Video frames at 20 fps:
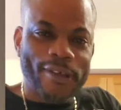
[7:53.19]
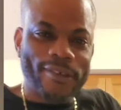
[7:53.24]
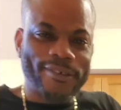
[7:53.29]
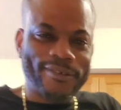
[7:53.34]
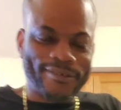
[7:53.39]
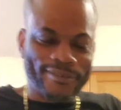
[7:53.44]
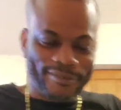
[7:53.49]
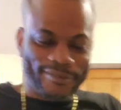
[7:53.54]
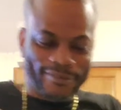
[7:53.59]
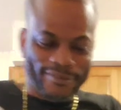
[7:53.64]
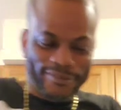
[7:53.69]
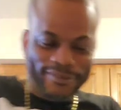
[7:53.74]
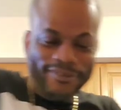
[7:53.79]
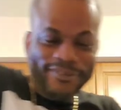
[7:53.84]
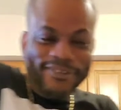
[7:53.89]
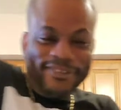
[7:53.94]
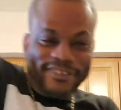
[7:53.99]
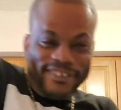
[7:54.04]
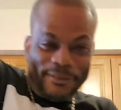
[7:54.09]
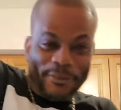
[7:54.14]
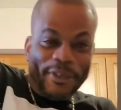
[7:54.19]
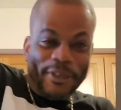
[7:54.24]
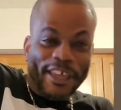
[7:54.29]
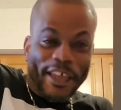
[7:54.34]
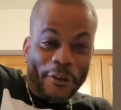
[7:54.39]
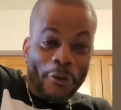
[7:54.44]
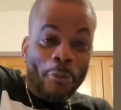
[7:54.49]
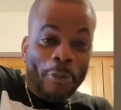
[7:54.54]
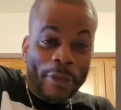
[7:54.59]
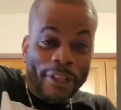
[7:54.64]
So I
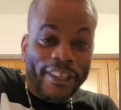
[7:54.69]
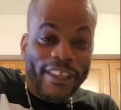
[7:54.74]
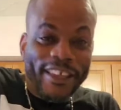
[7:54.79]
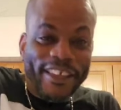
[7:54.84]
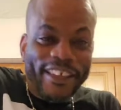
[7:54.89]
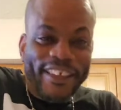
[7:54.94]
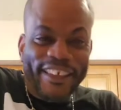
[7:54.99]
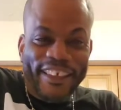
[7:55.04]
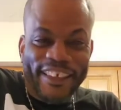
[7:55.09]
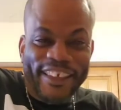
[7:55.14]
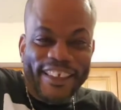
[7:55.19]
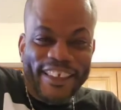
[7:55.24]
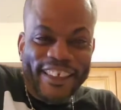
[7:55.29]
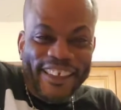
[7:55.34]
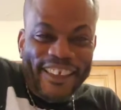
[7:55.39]
can do my thing, eh?